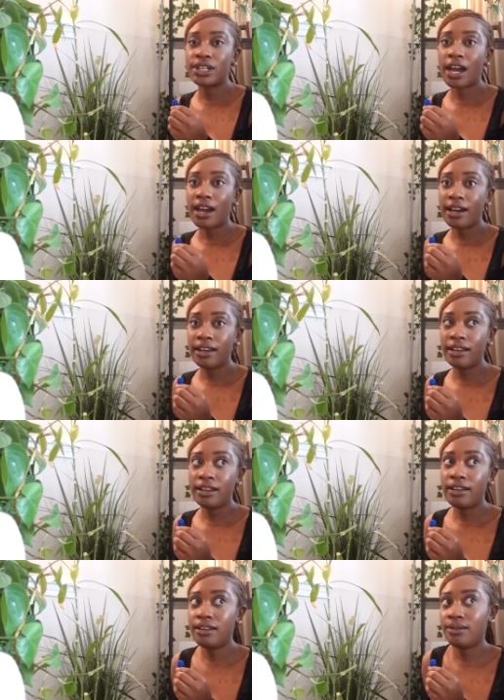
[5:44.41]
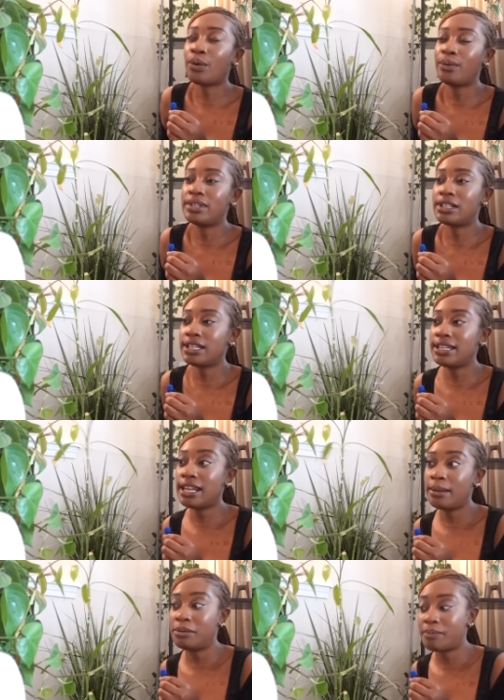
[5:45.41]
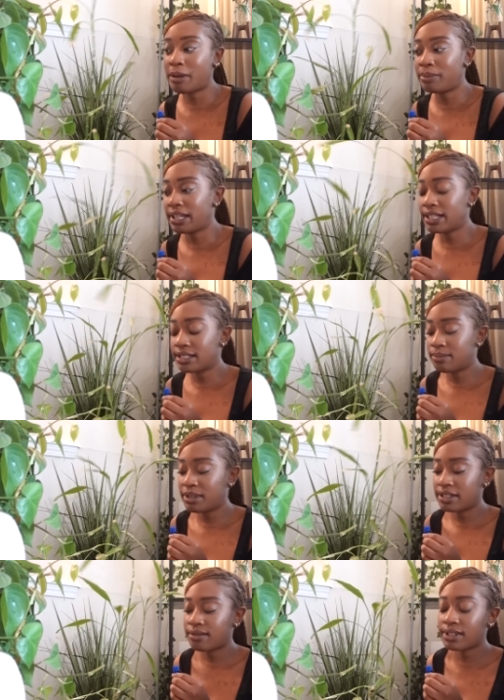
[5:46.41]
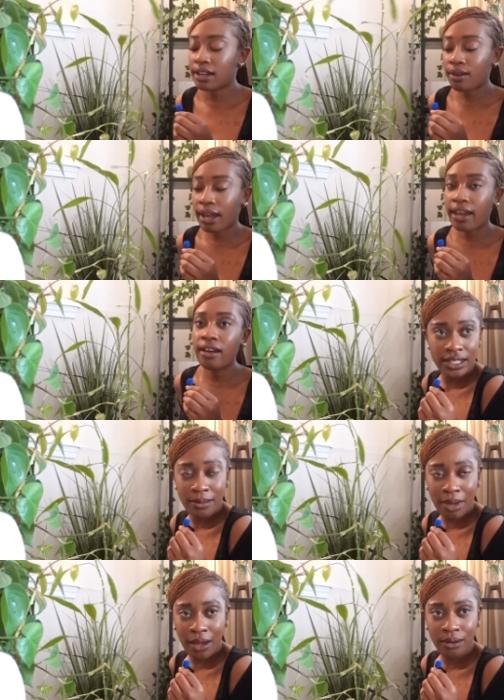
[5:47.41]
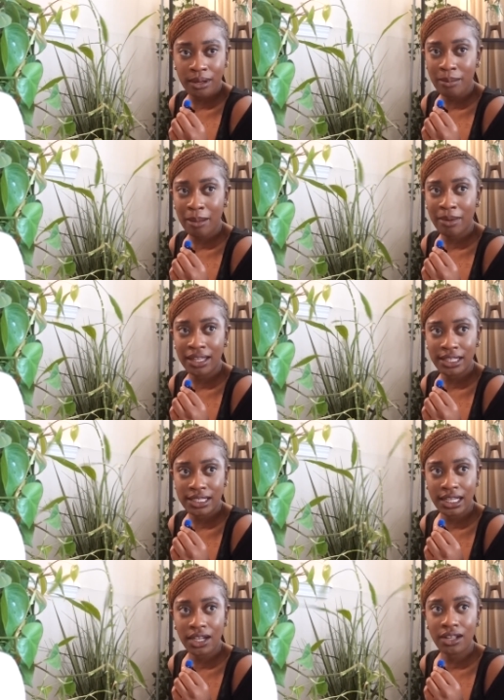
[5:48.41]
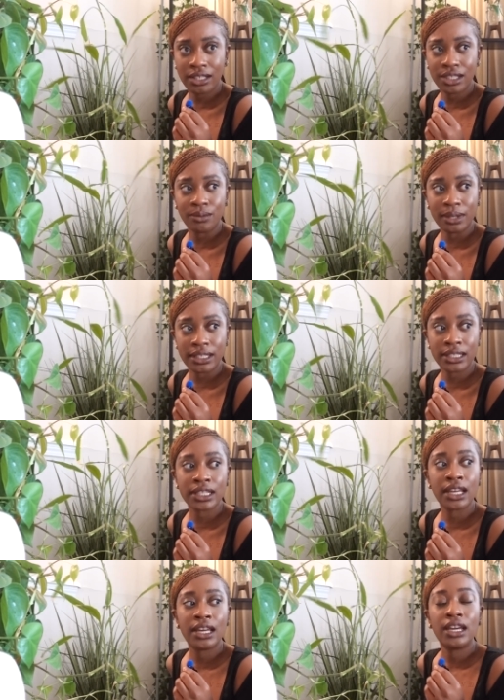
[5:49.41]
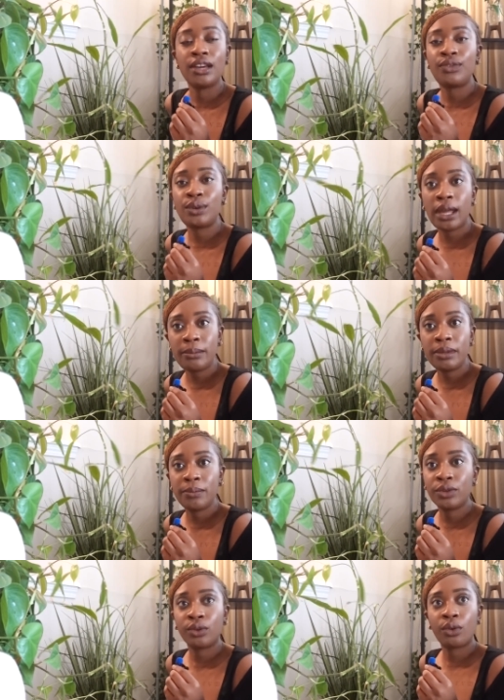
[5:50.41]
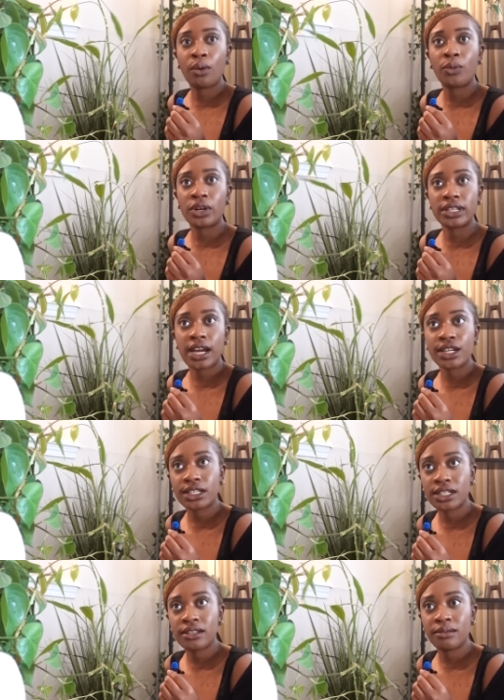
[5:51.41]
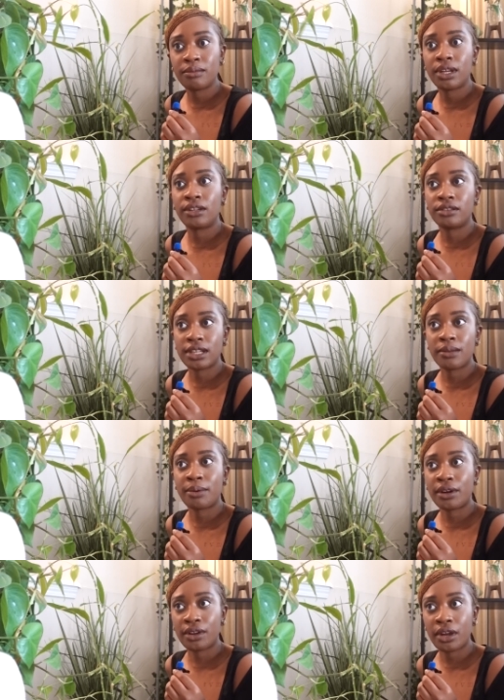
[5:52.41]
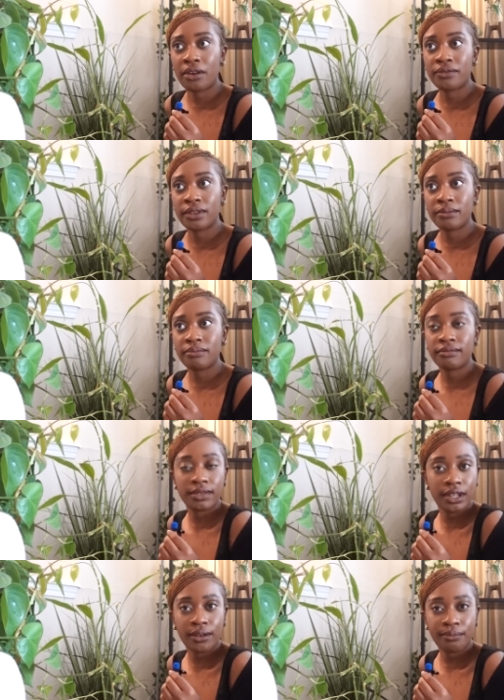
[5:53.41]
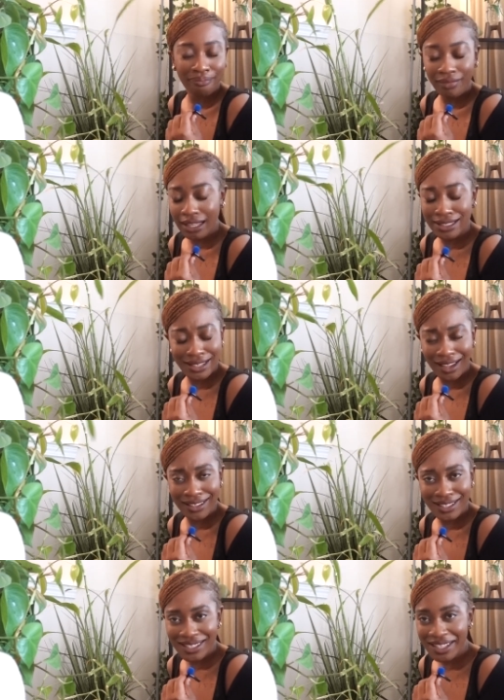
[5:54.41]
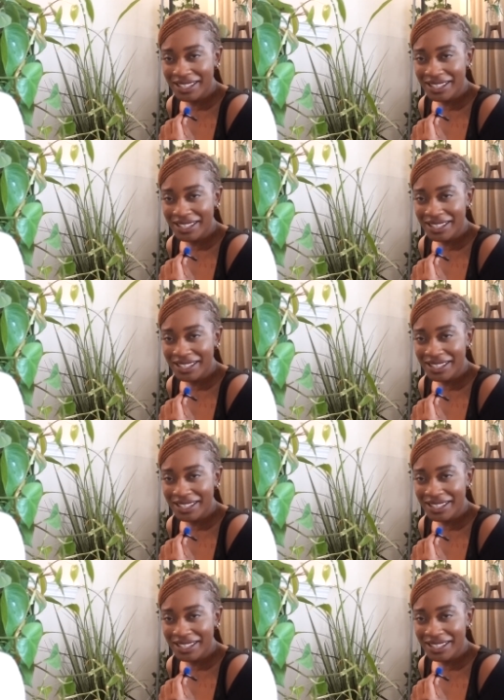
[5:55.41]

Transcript: I originally named my plants because I was like, okay, somehow in my mind the psychology was, if you name them, you'll grow more attached to them and you'll take better care of them, you know? Science.